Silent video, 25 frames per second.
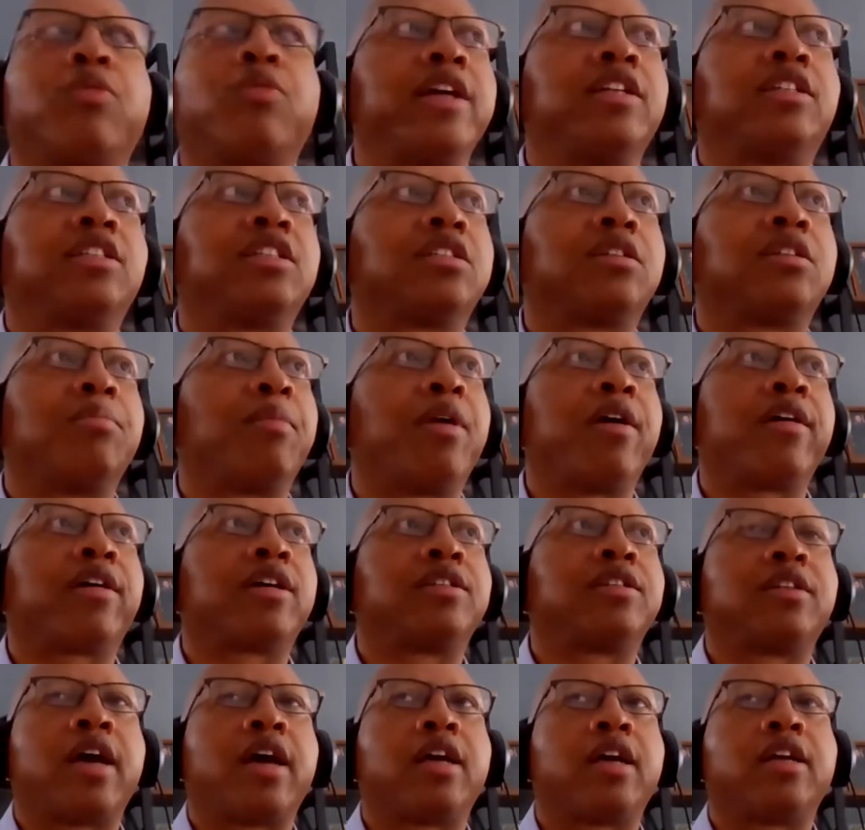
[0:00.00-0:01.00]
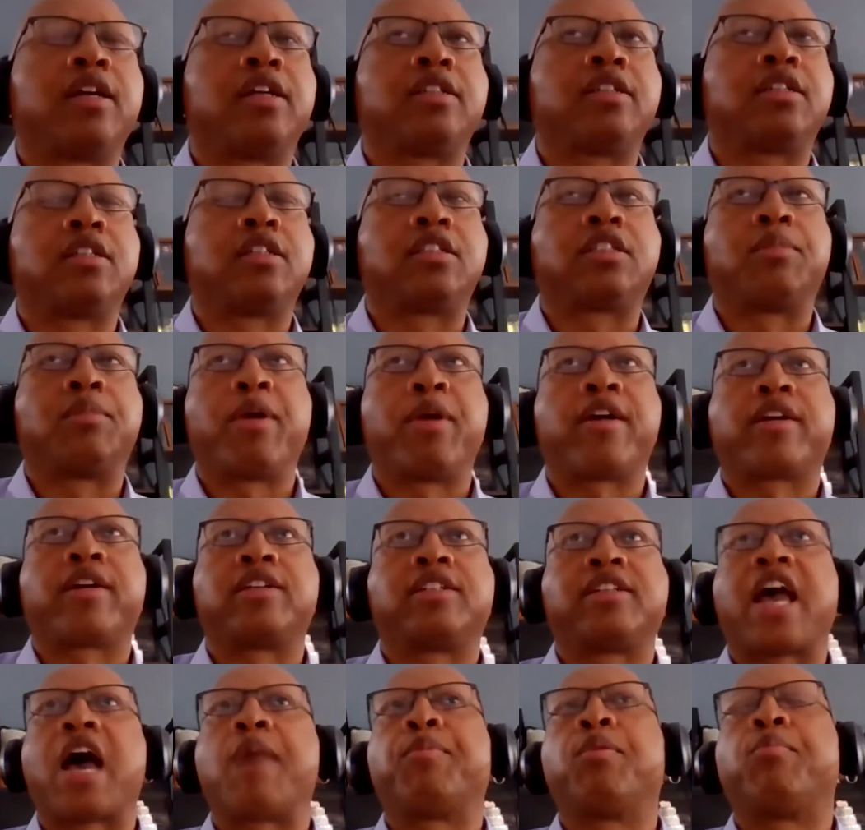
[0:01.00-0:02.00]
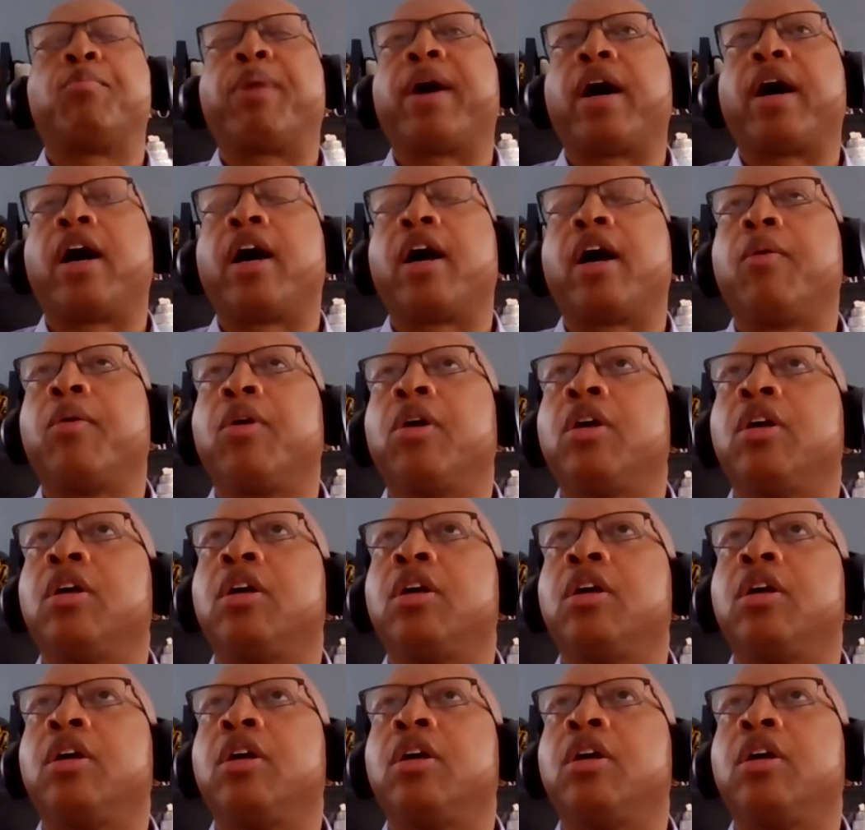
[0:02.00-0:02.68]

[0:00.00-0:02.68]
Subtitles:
Racism in America's eye is America's apple pie.